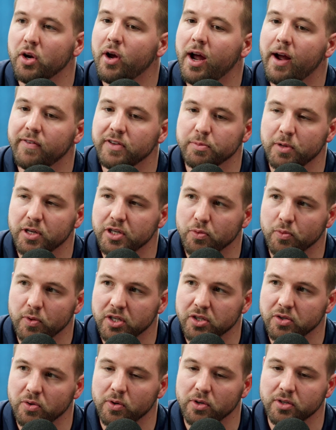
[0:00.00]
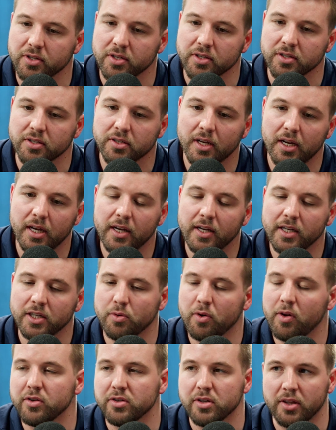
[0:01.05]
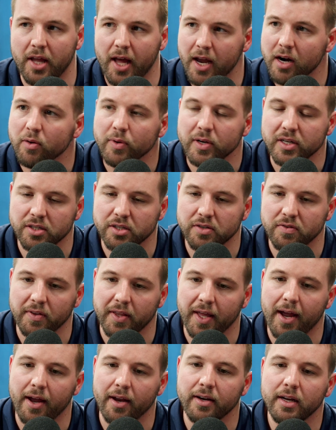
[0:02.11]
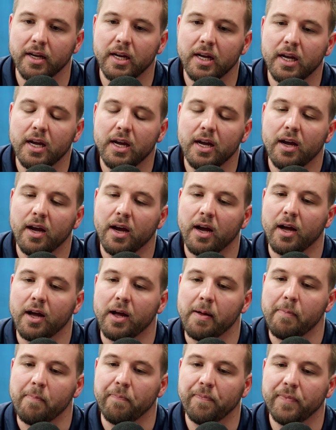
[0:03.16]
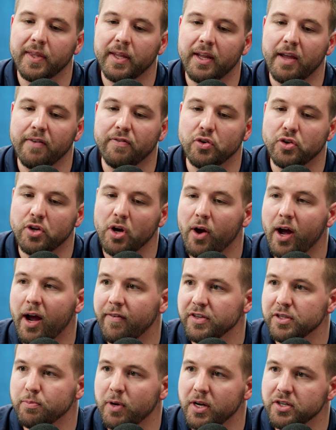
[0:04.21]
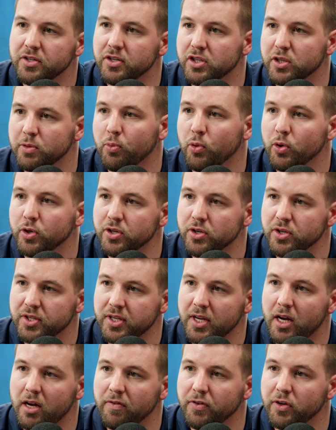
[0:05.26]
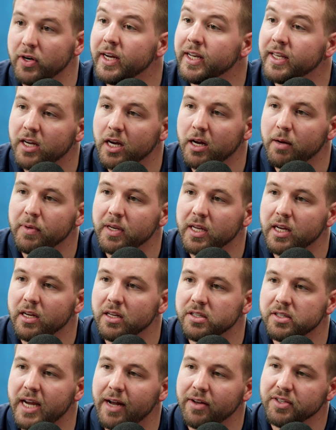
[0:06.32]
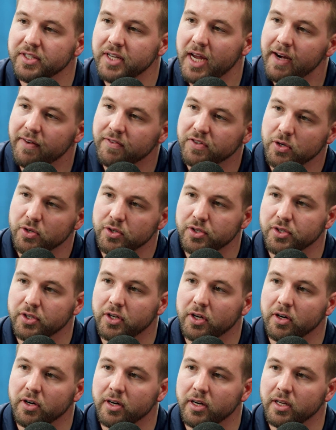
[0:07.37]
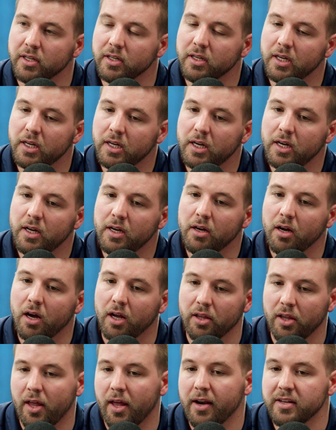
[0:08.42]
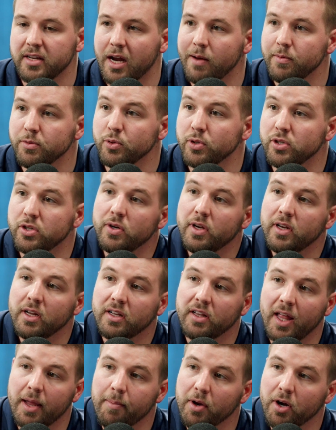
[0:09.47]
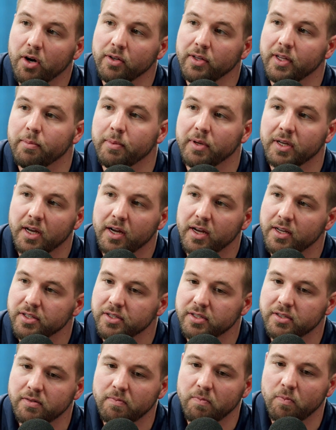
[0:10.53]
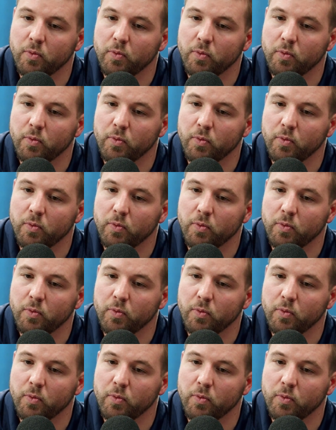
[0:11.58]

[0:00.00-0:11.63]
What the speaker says: You don't have as much resources, because we know there's a lot of reasons for that. If you don't have as much to support yourself, your income needs outside of Social Security, a lot of times we do need to claim it early because